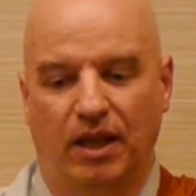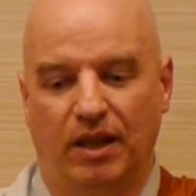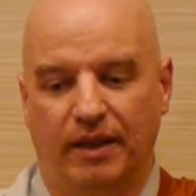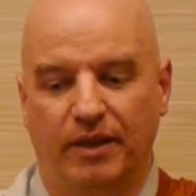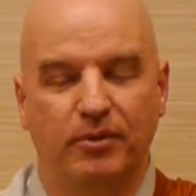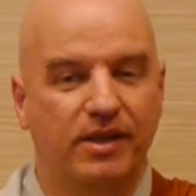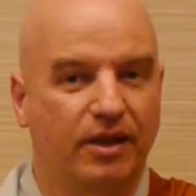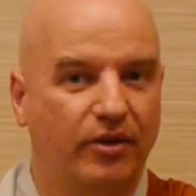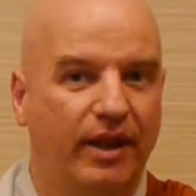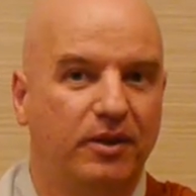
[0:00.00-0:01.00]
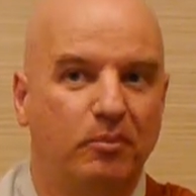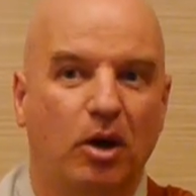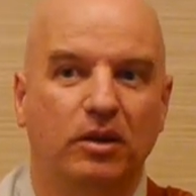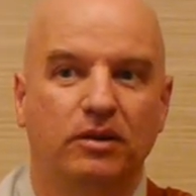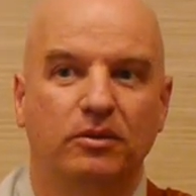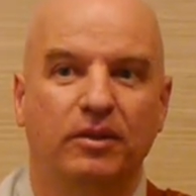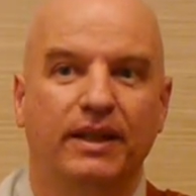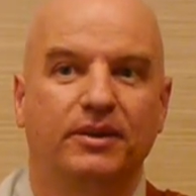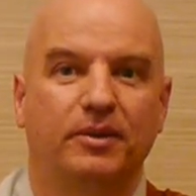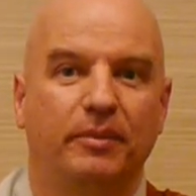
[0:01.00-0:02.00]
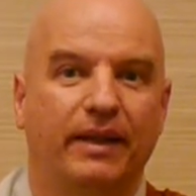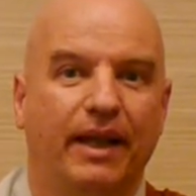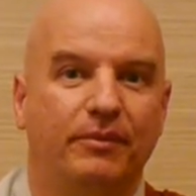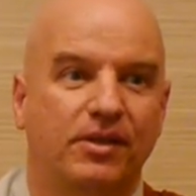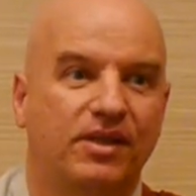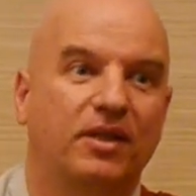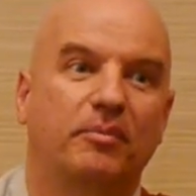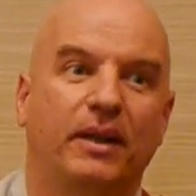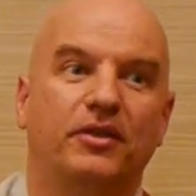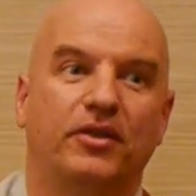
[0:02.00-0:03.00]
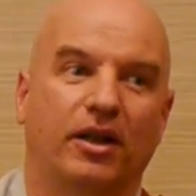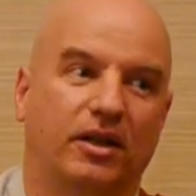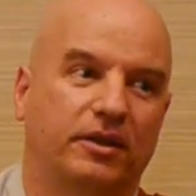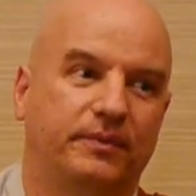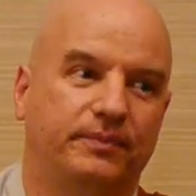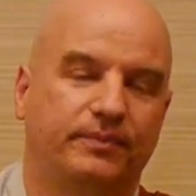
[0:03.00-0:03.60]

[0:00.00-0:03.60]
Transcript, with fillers: Uh, there was a great monk who later became the sixth patriarch.